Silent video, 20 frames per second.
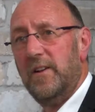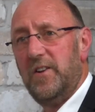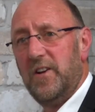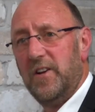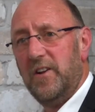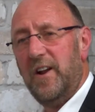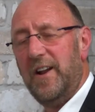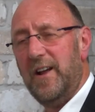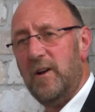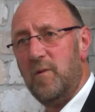
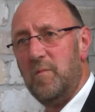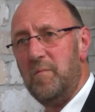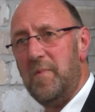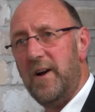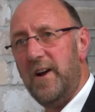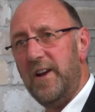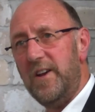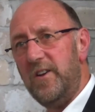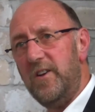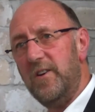turned down
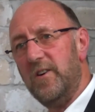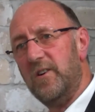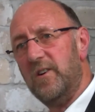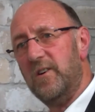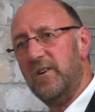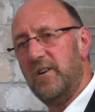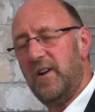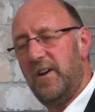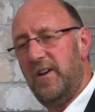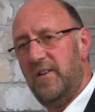by
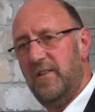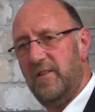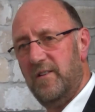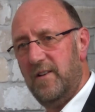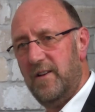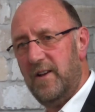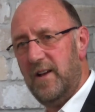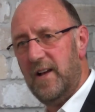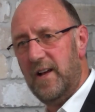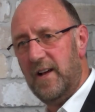York
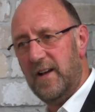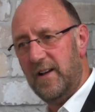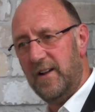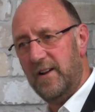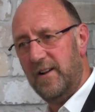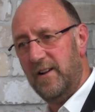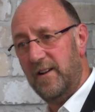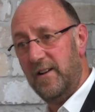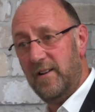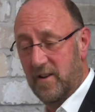
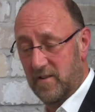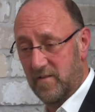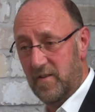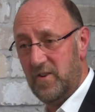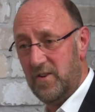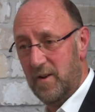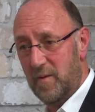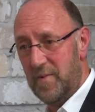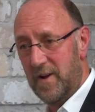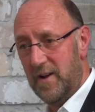and
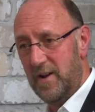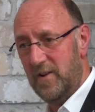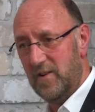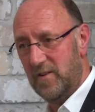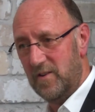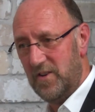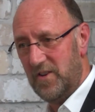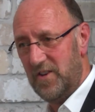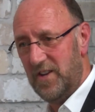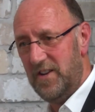obviously by
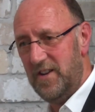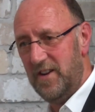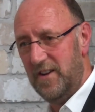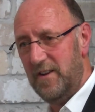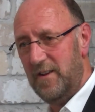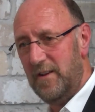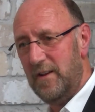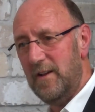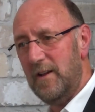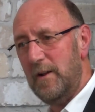Hull City.
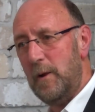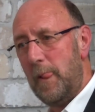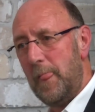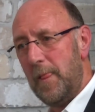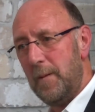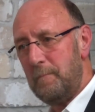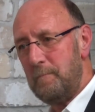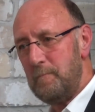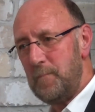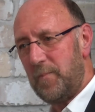
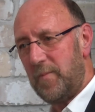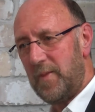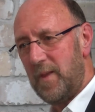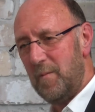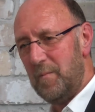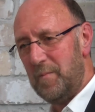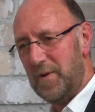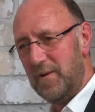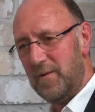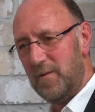
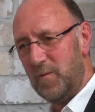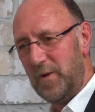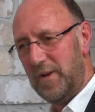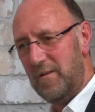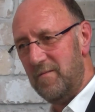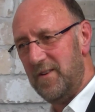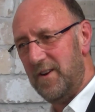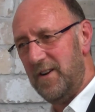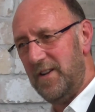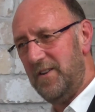But
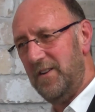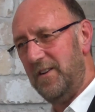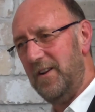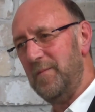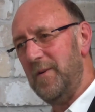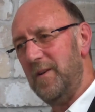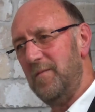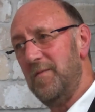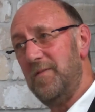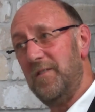we invited
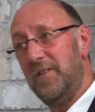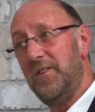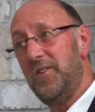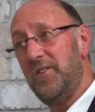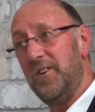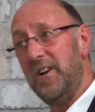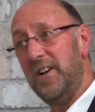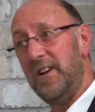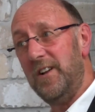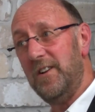him in for a
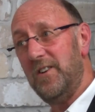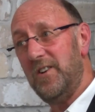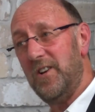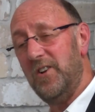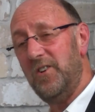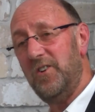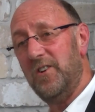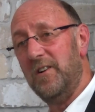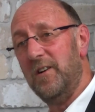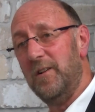training
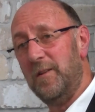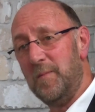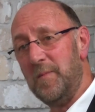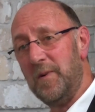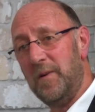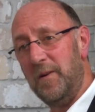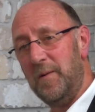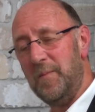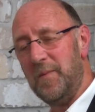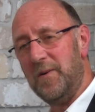session on the
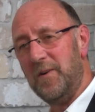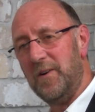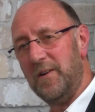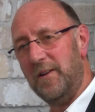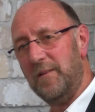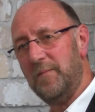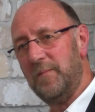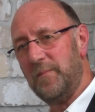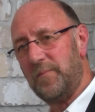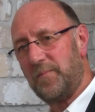Monday
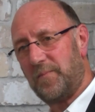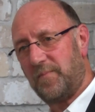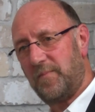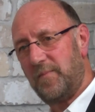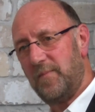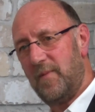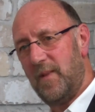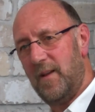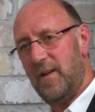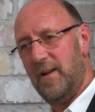morning.
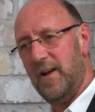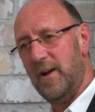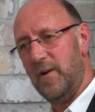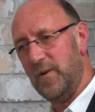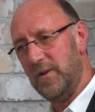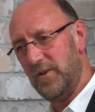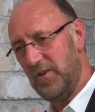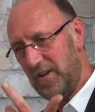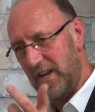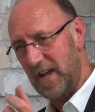
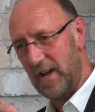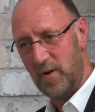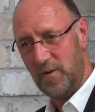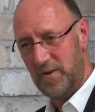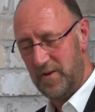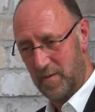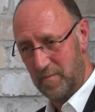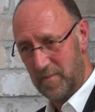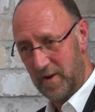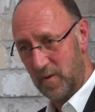Our
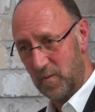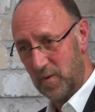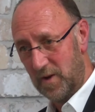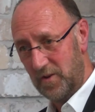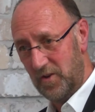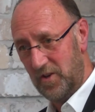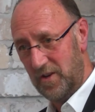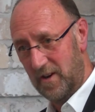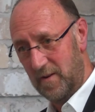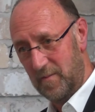scout had been
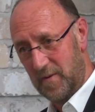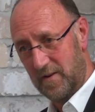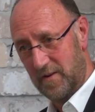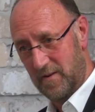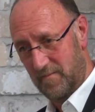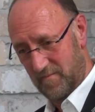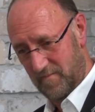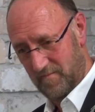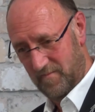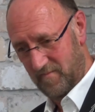watching him
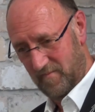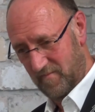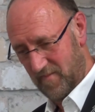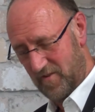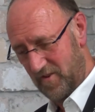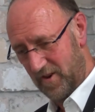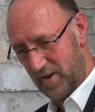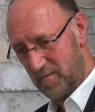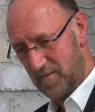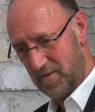on
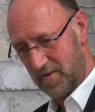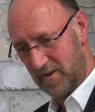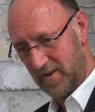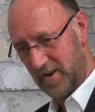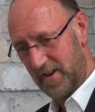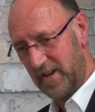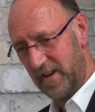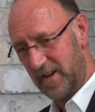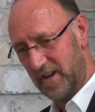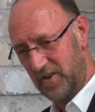three or four
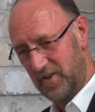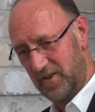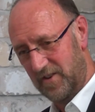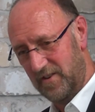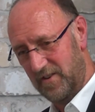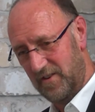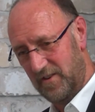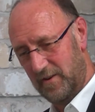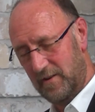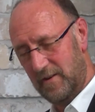
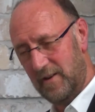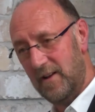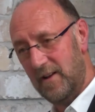occasions.